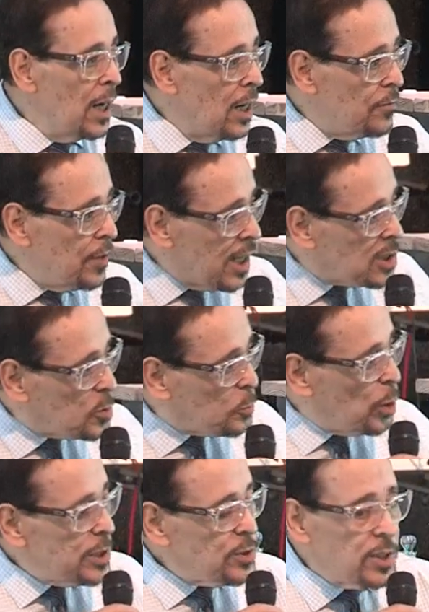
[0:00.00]
of
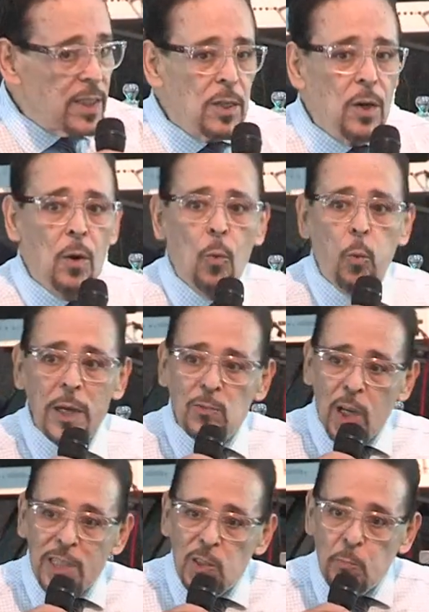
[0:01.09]
expressing what
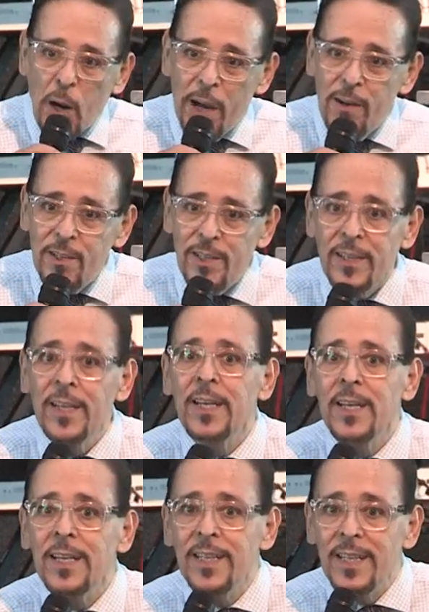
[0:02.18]
transpired
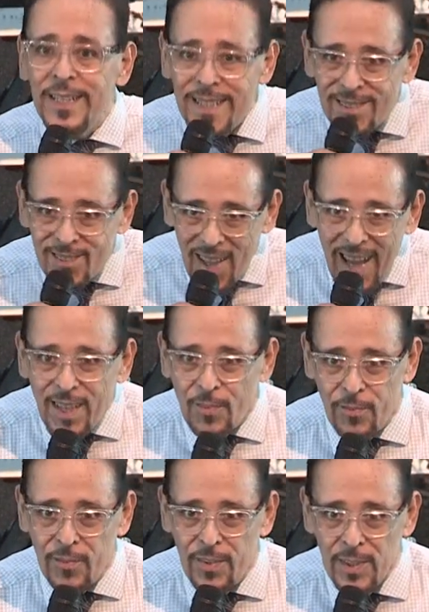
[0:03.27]
in his life,
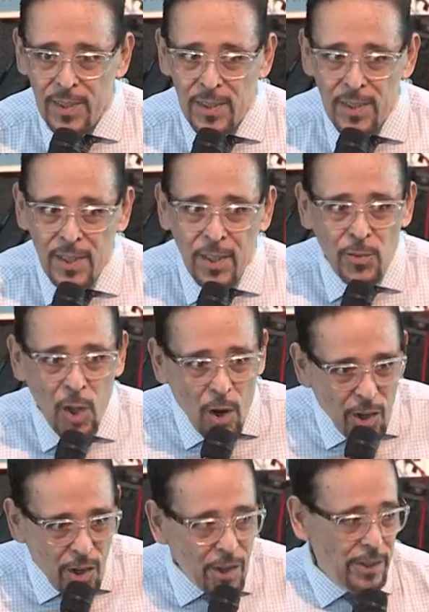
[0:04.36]
the
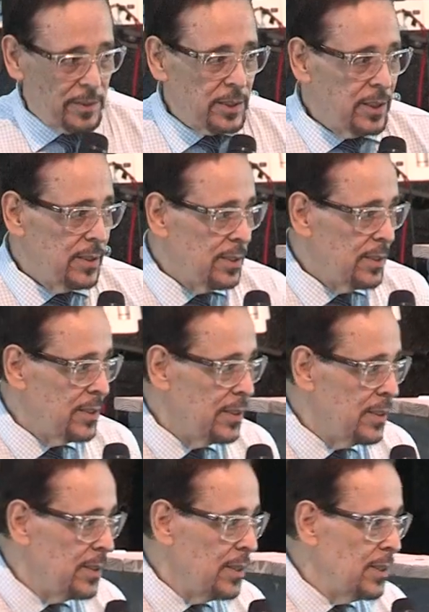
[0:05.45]
hurt,
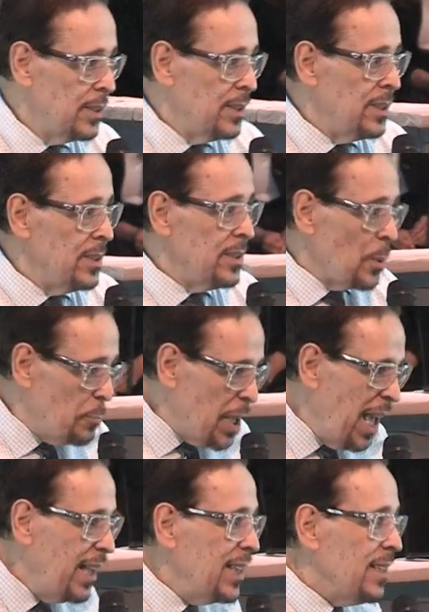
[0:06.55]
the
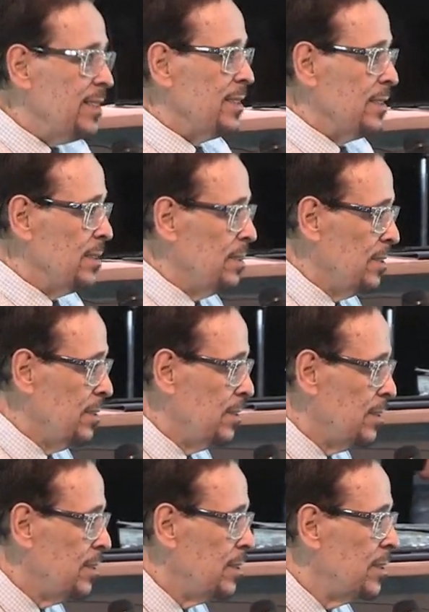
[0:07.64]

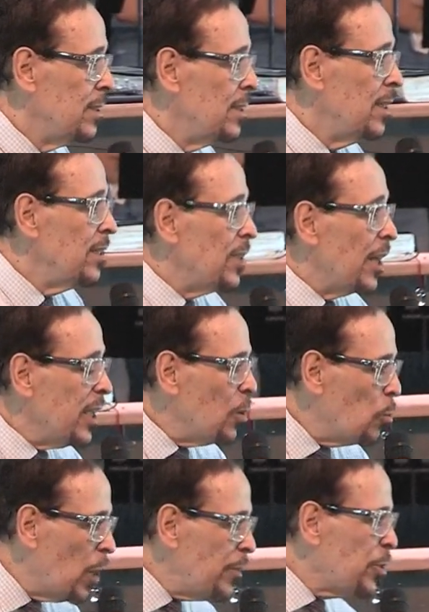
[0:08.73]
pain that
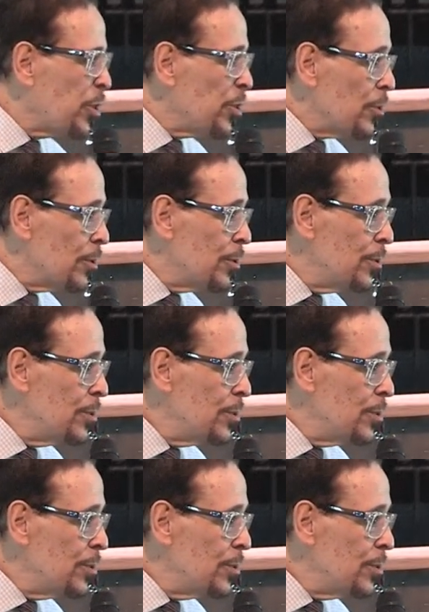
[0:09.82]
he went through